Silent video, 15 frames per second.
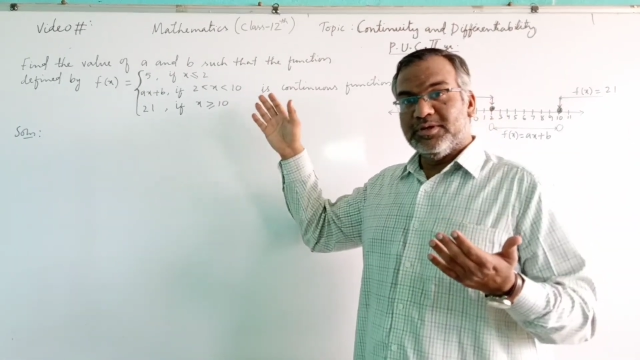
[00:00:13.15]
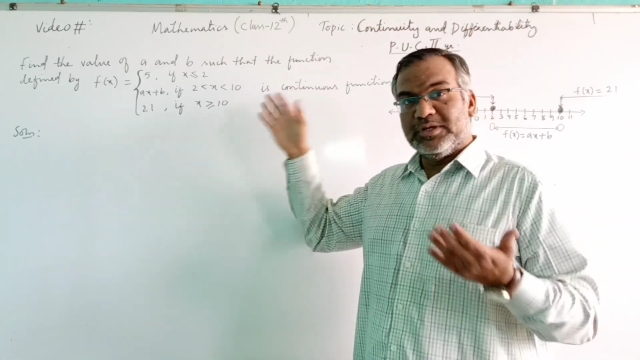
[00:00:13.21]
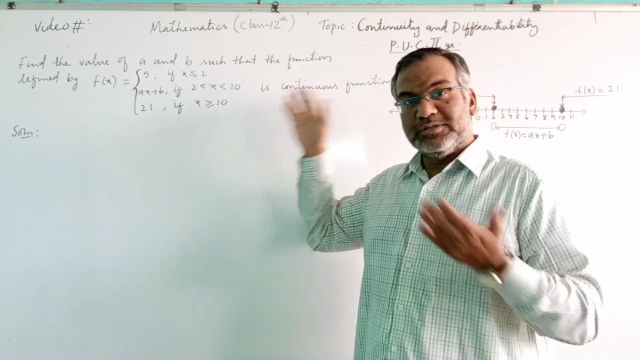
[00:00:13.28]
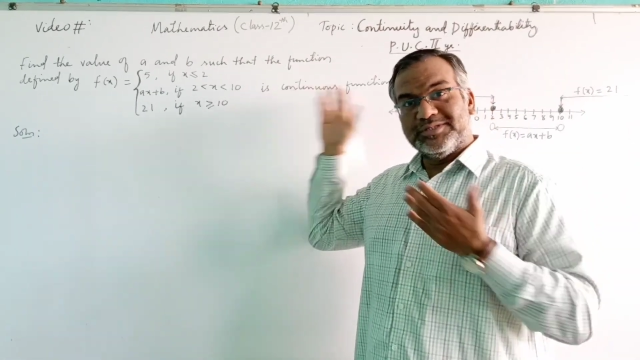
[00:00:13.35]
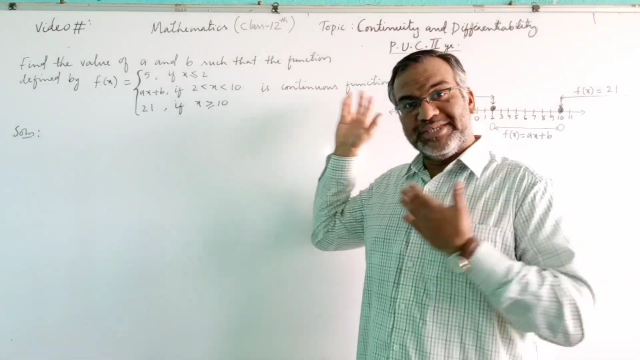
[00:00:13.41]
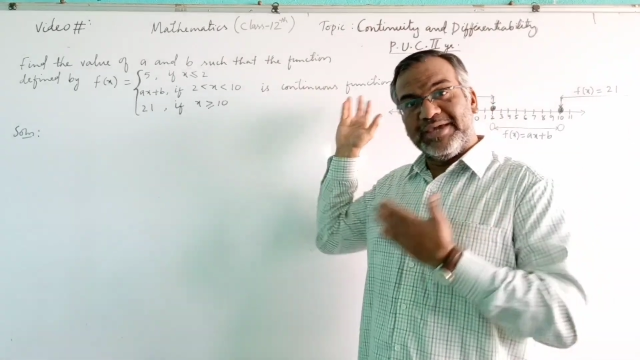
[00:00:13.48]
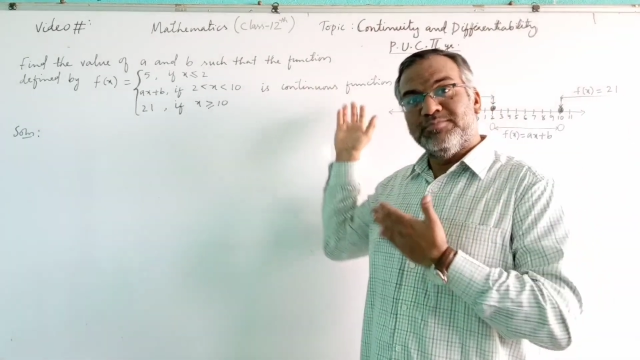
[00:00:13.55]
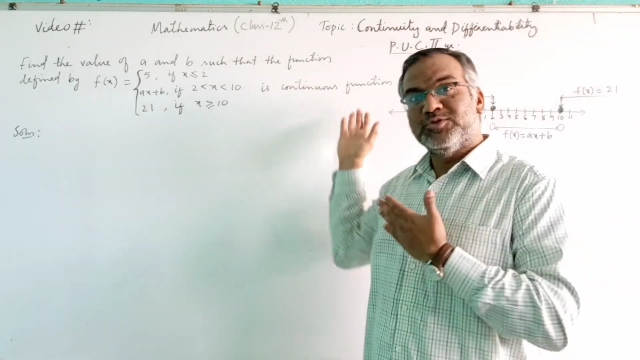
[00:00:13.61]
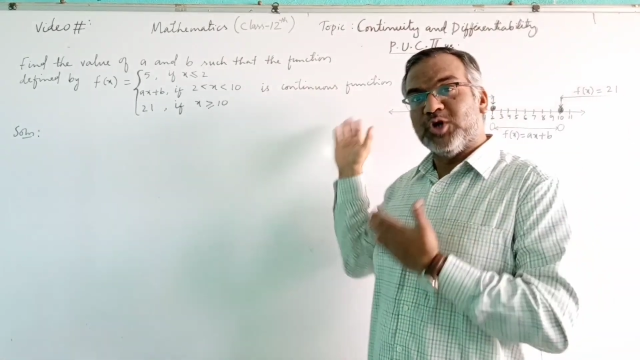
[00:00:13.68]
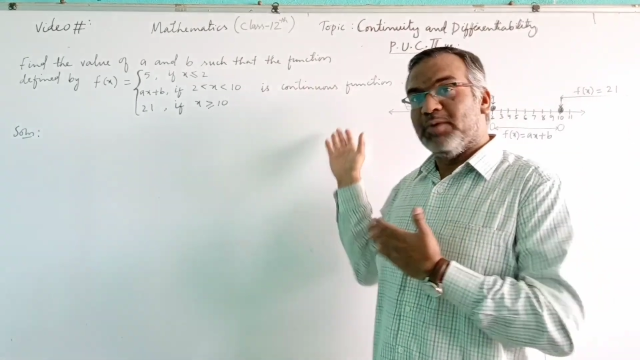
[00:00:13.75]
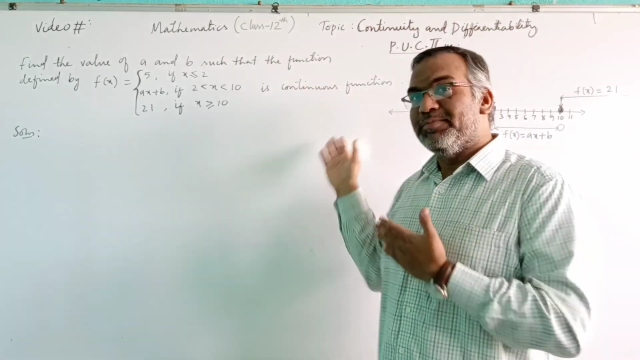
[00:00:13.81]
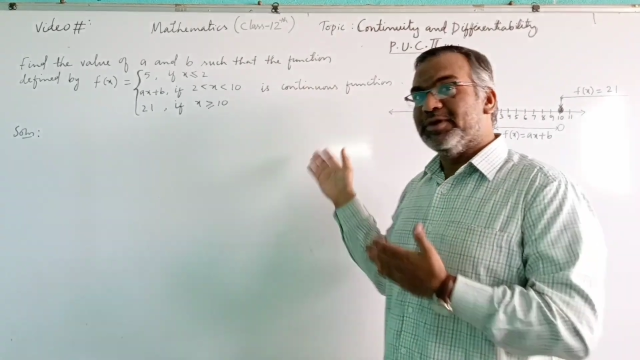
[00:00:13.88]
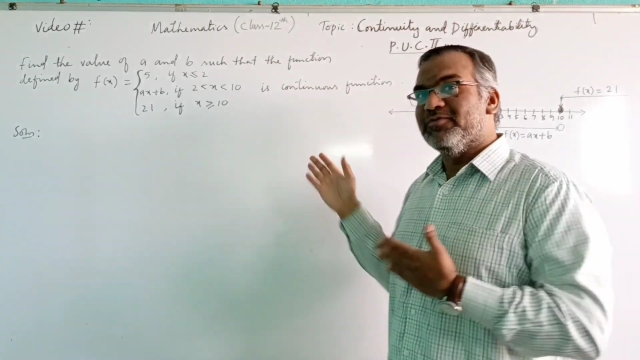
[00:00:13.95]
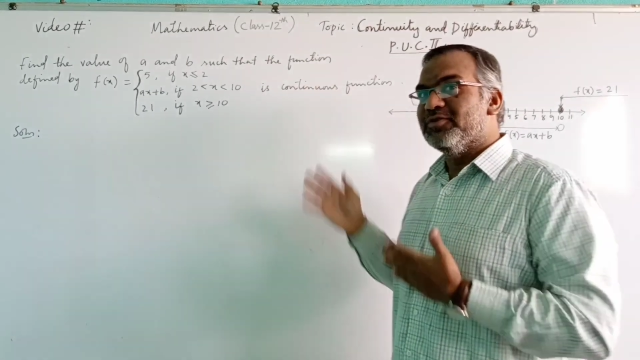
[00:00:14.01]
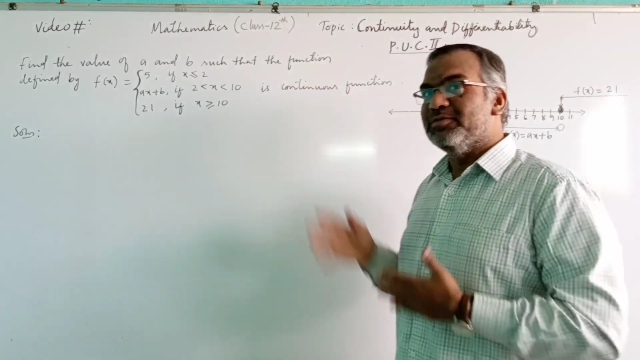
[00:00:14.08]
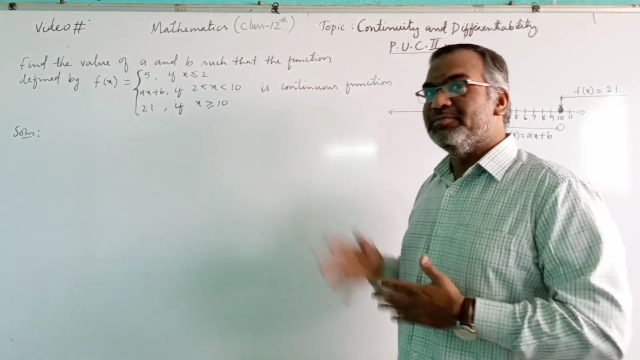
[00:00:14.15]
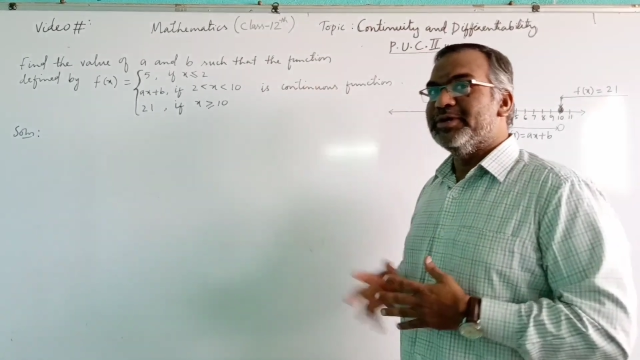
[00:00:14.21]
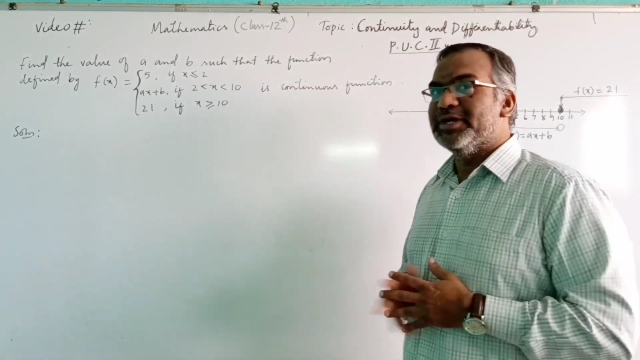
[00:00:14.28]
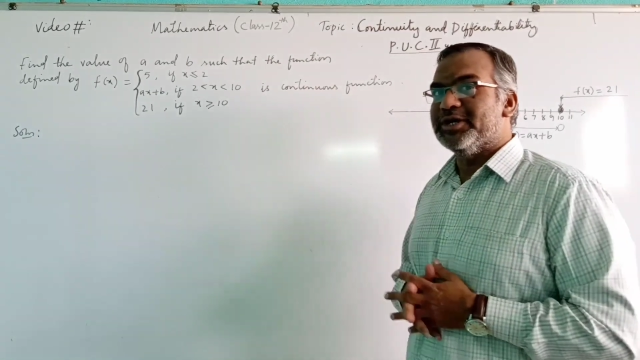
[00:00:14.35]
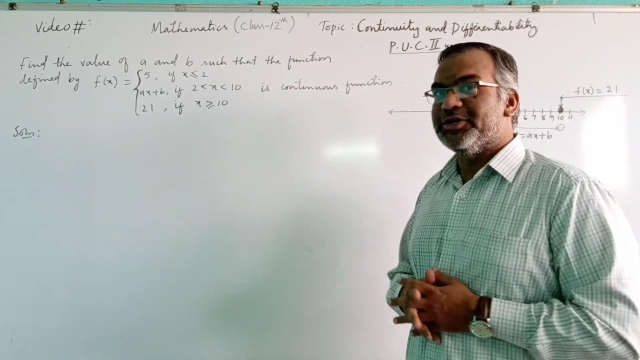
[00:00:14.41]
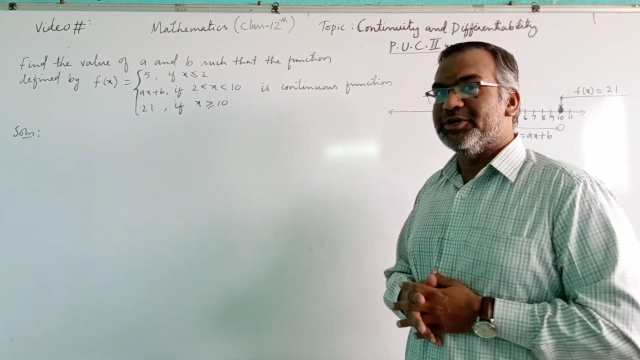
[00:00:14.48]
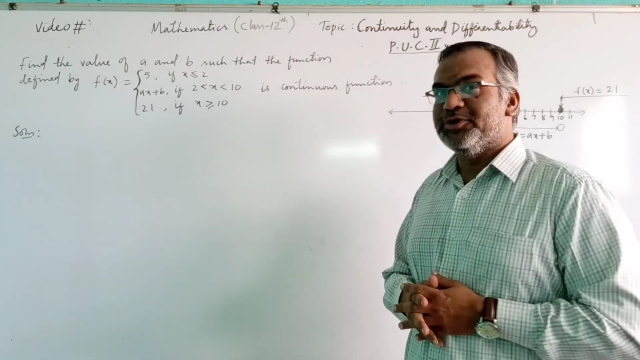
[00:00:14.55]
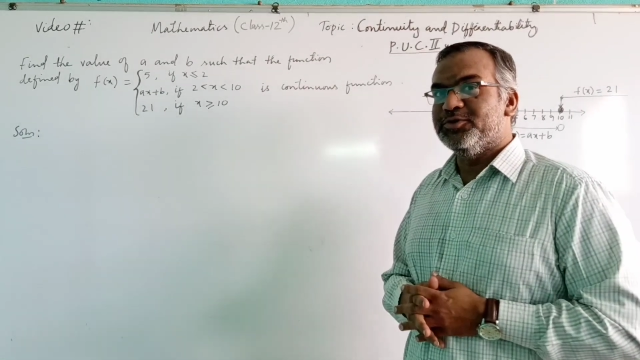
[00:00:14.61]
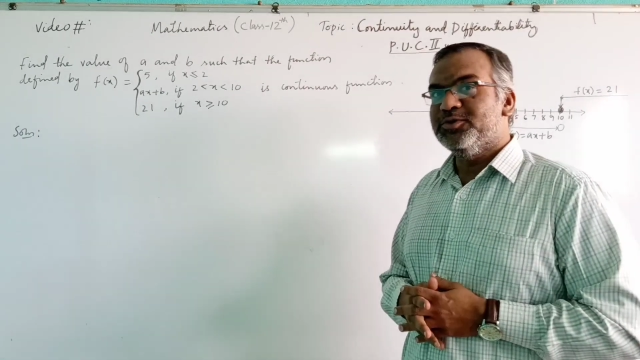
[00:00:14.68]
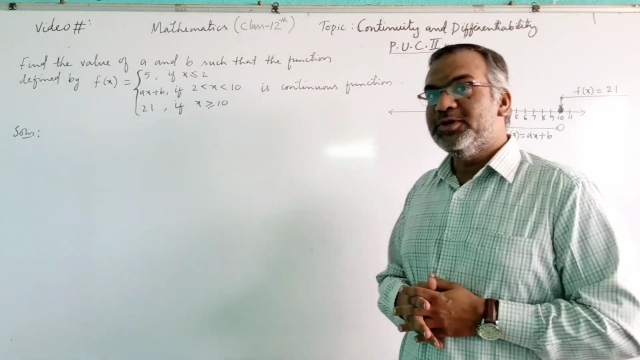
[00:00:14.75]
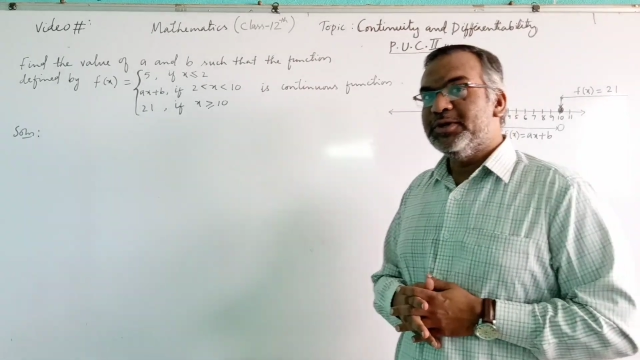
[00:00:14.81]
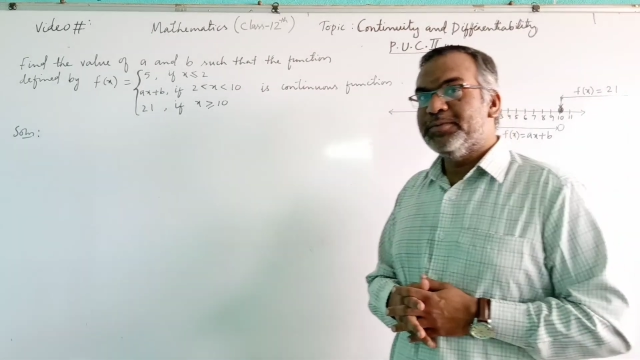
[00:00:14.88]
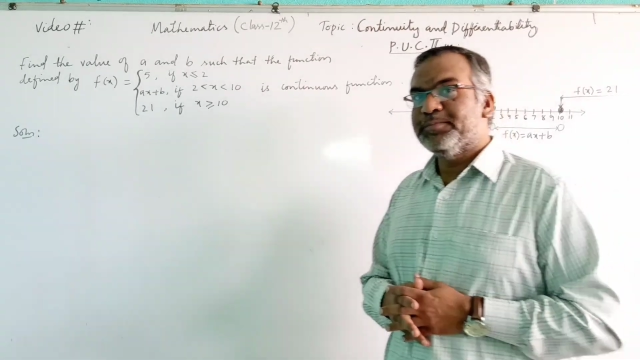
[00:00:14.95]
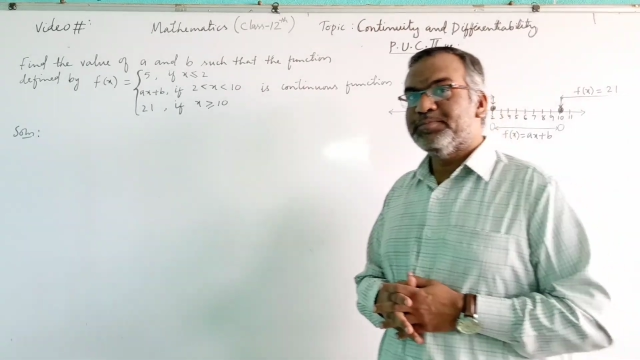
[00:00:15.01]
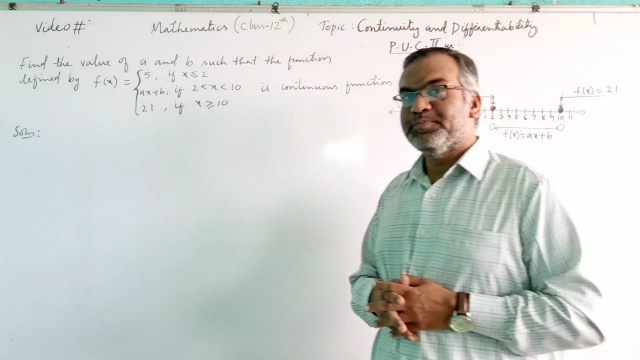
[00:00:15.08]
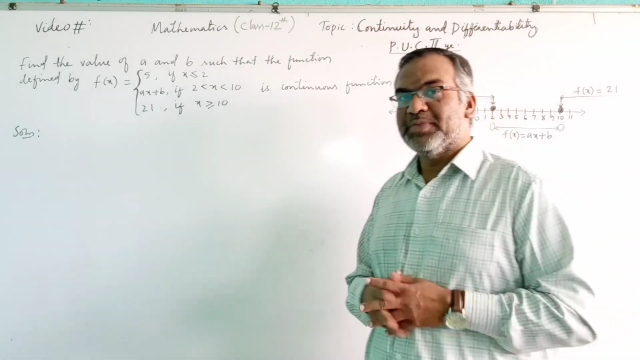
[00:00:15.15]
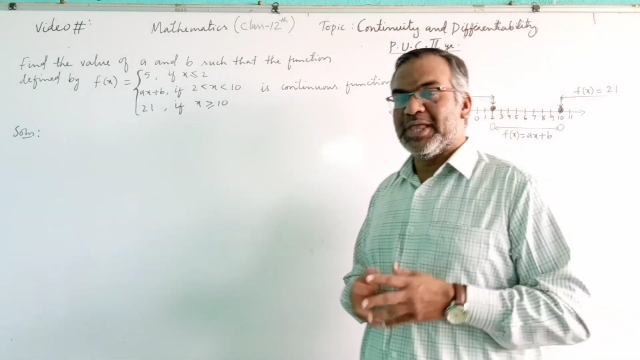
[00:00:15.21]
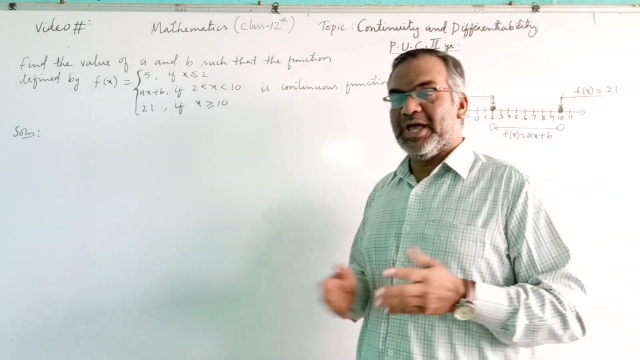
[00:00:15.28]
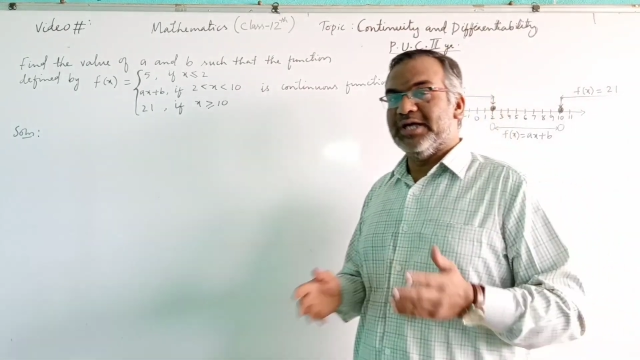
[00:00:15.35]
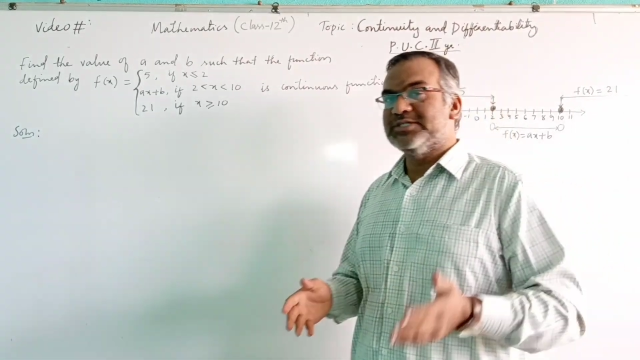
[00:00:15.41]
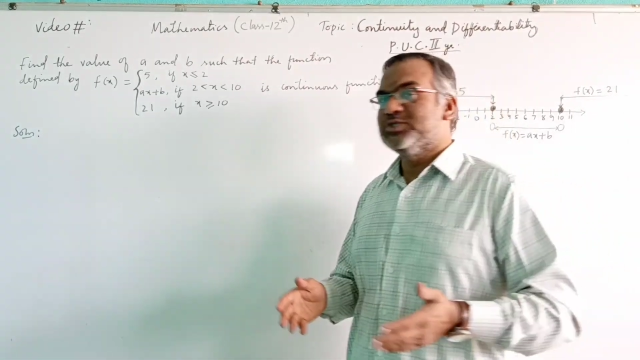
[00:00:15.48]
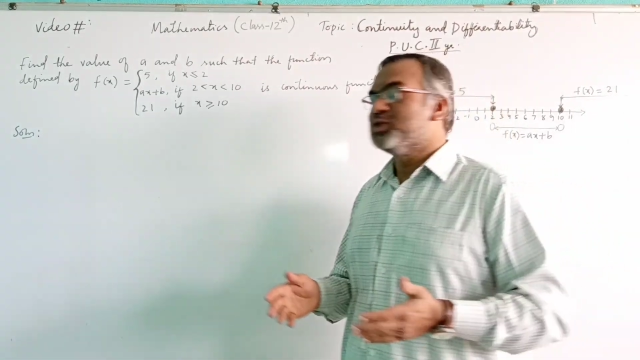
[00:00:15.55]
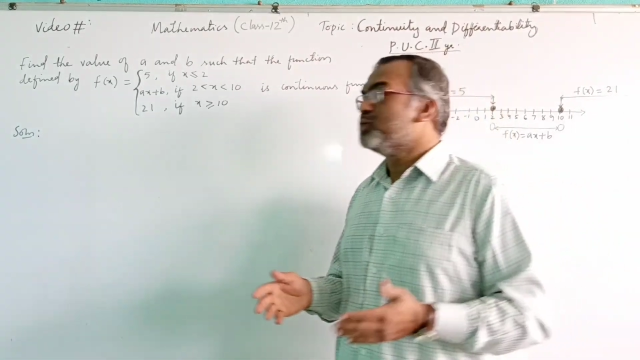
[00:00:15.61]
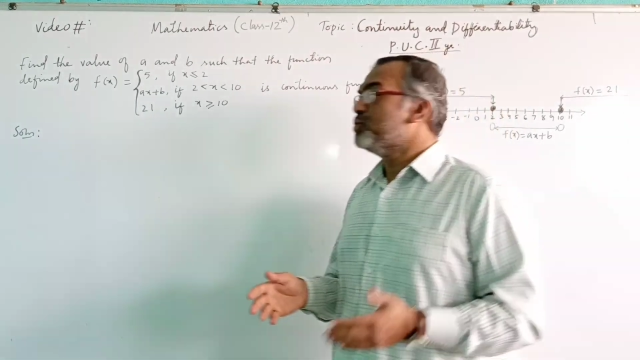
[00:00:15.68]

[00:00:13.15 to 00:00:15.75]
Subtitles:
same topic will be continued. As you